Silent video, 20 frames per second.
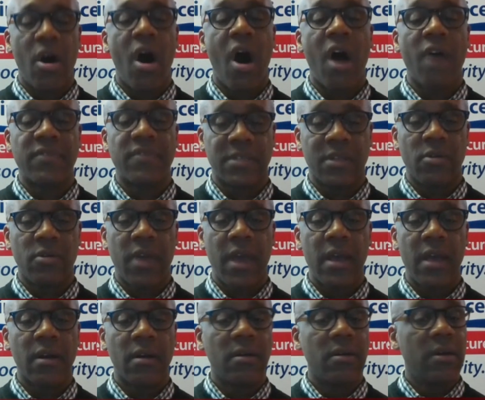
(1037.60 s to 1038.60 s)
office
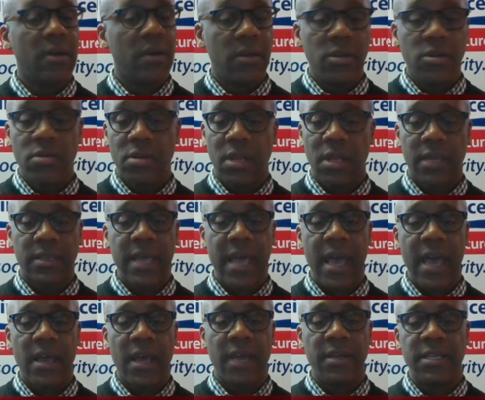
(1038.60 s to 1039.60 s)
locator. You click
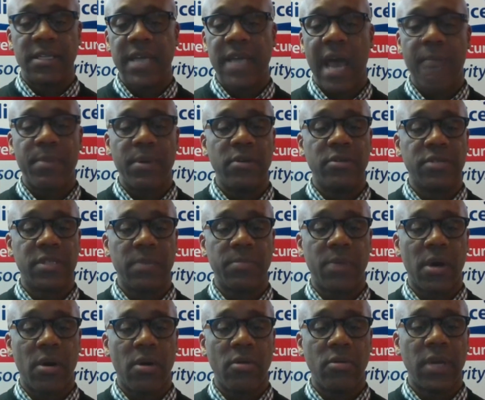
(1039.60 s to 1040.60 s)
that and type in your zip
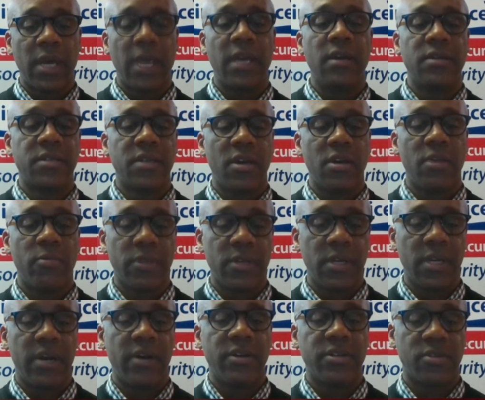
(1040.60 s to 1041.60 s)
code, and it'll tell you where the
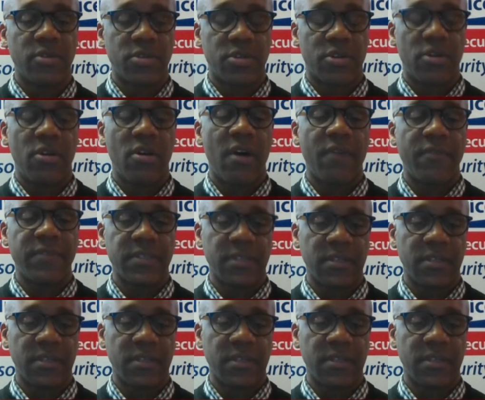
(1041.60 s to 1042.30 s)
nearest Social Security office